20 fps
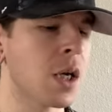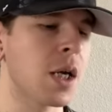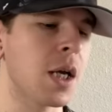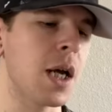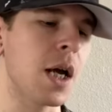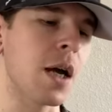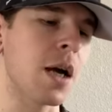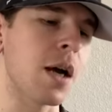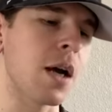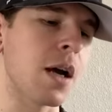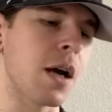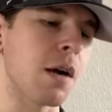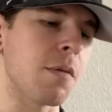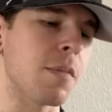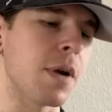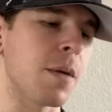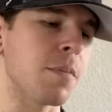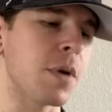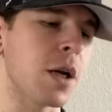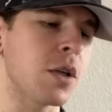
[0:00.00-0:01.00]

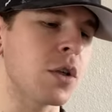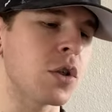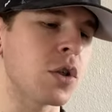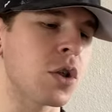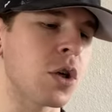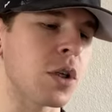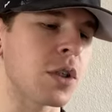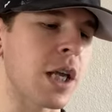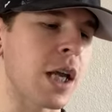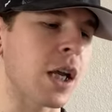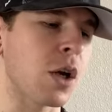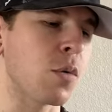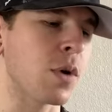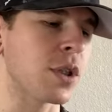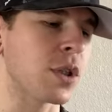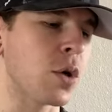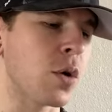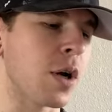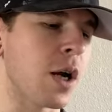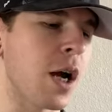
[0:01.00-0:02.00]
And I'm not too sure exactly what's
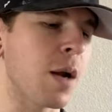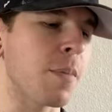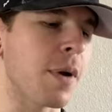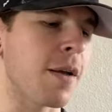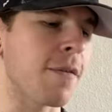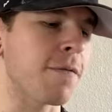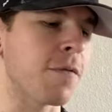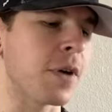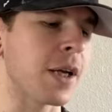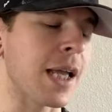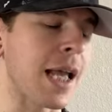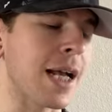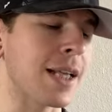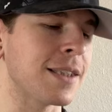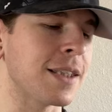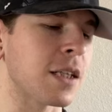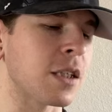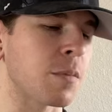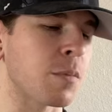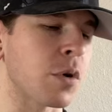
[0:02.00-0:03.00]
going on, but I feel like as
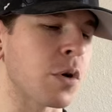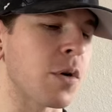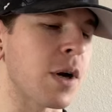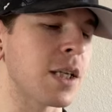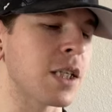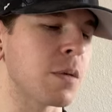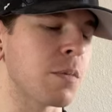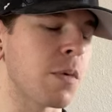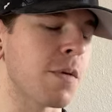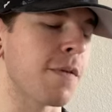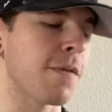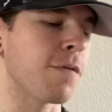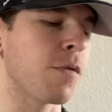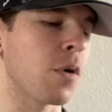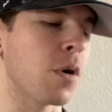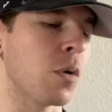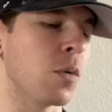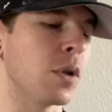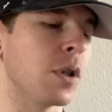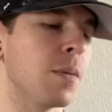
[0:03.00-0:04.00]
things are progressing, moving
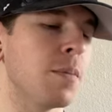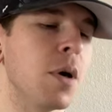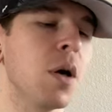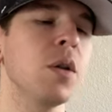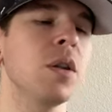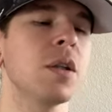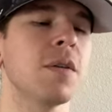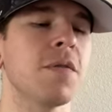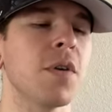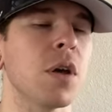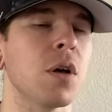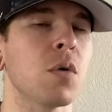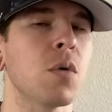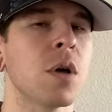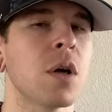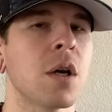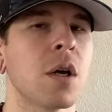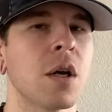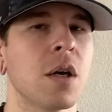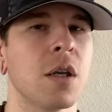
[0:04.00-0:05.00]
forward with the both of
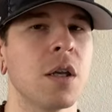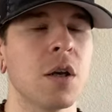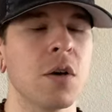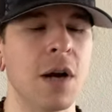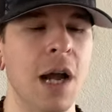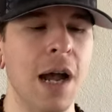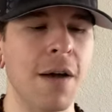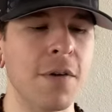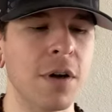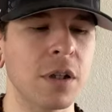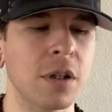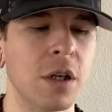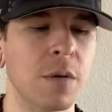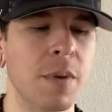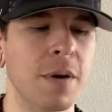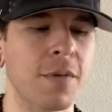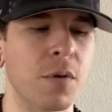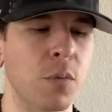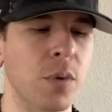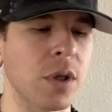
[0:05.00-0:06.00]
you, you're having a little
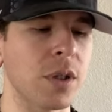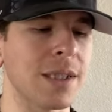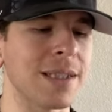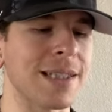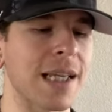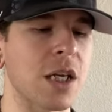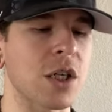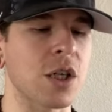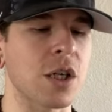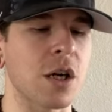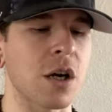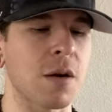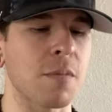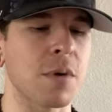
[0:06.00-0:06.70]
bit of a realization here.